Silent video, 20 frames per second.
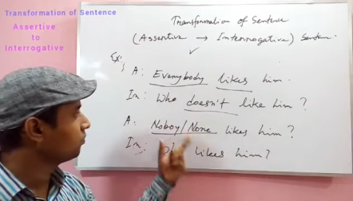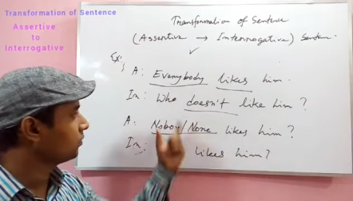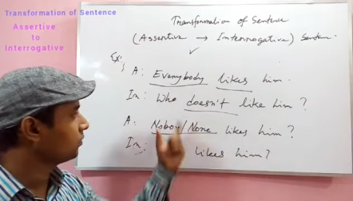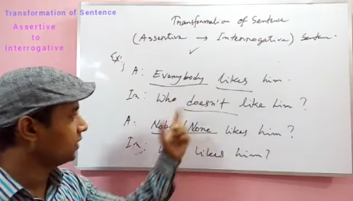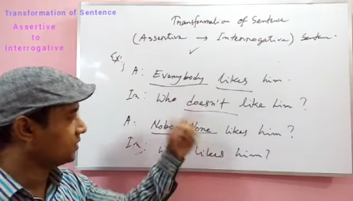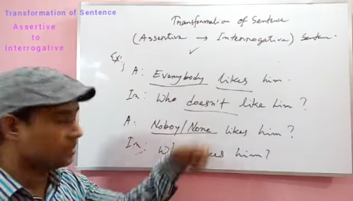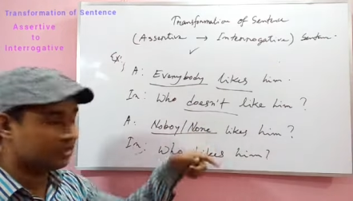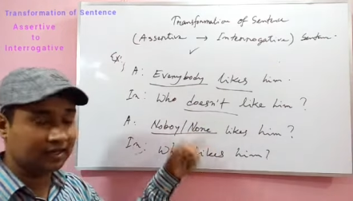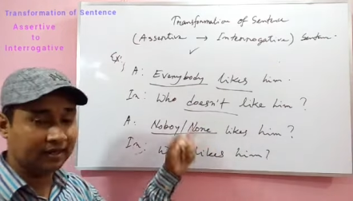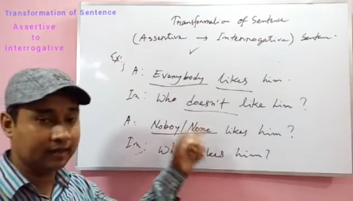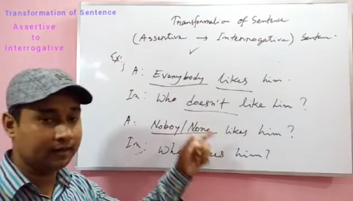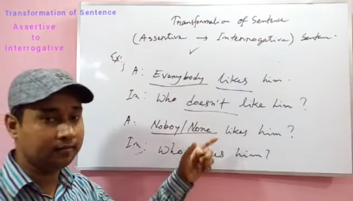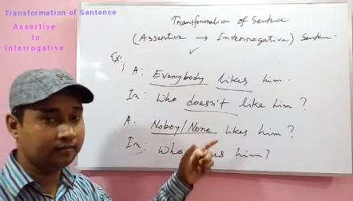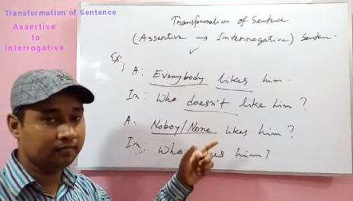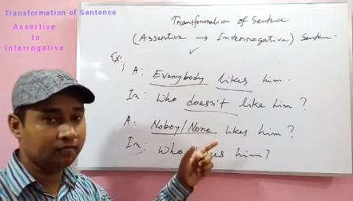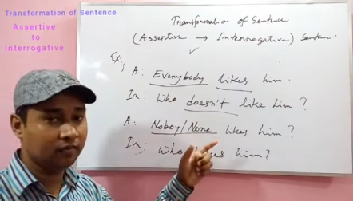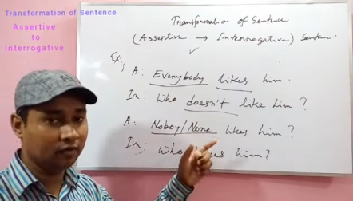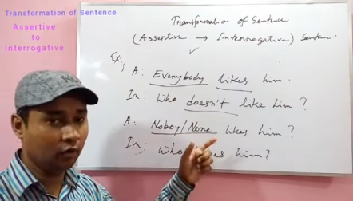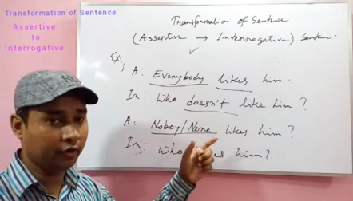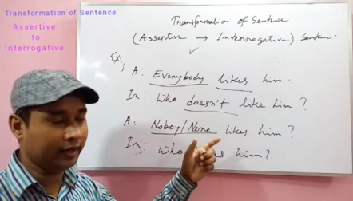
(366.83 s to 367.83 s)
Is it
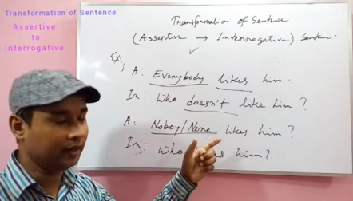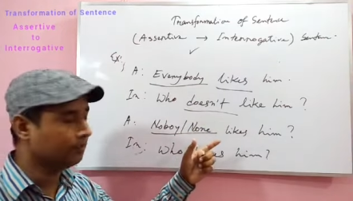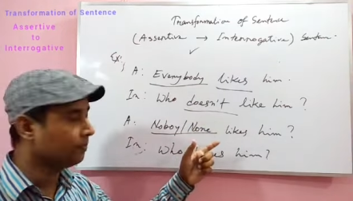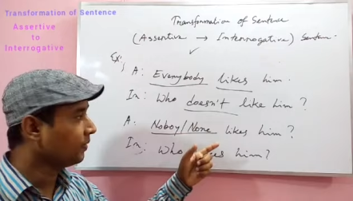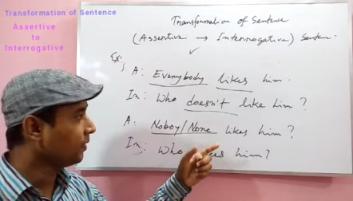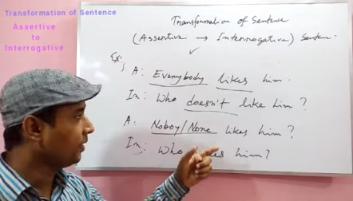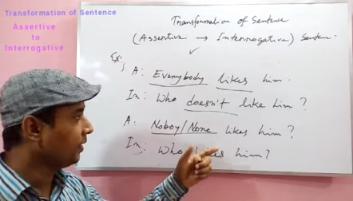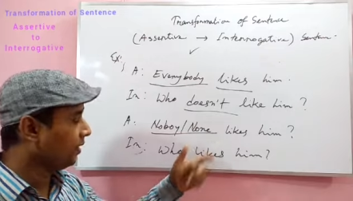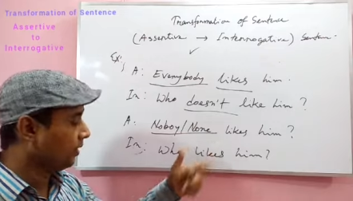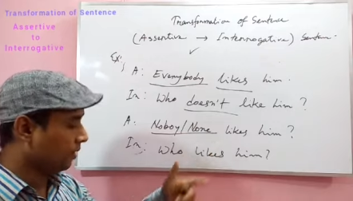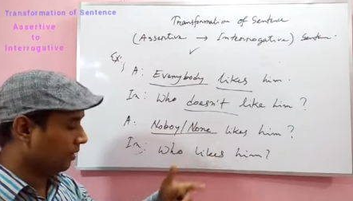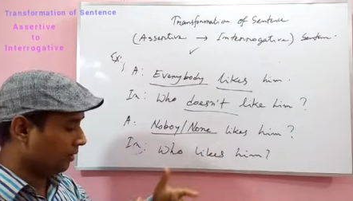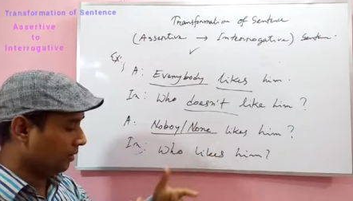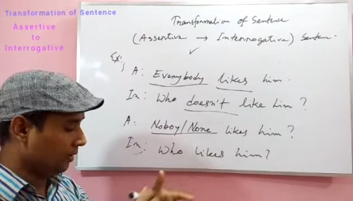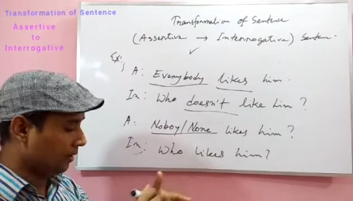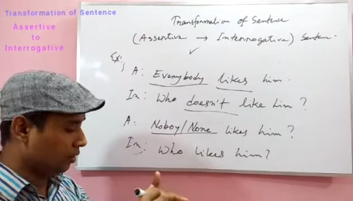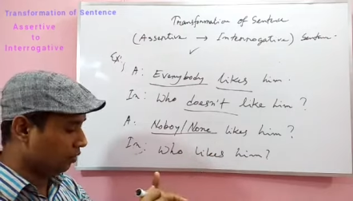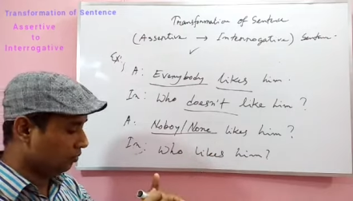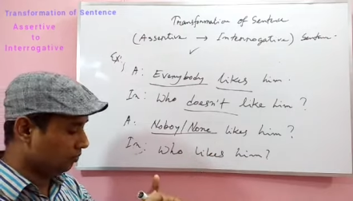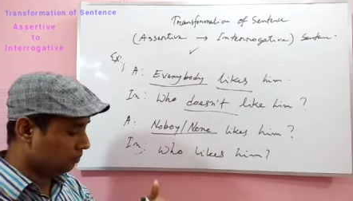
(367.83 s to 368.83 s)
clear? Okay.
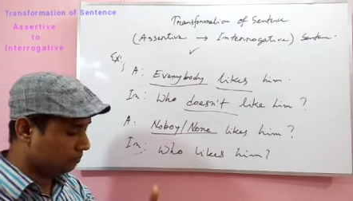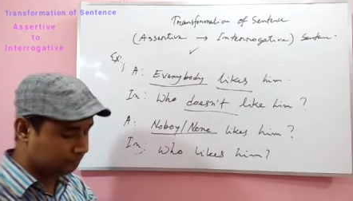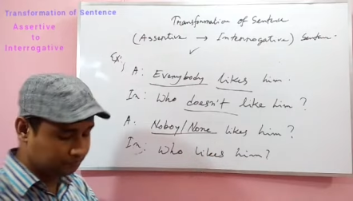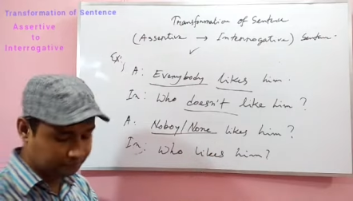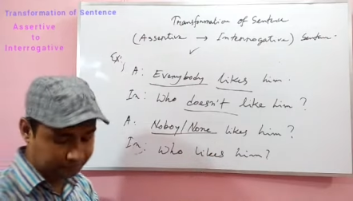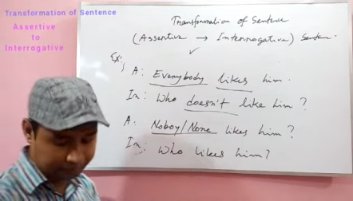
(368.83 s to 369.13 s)
Now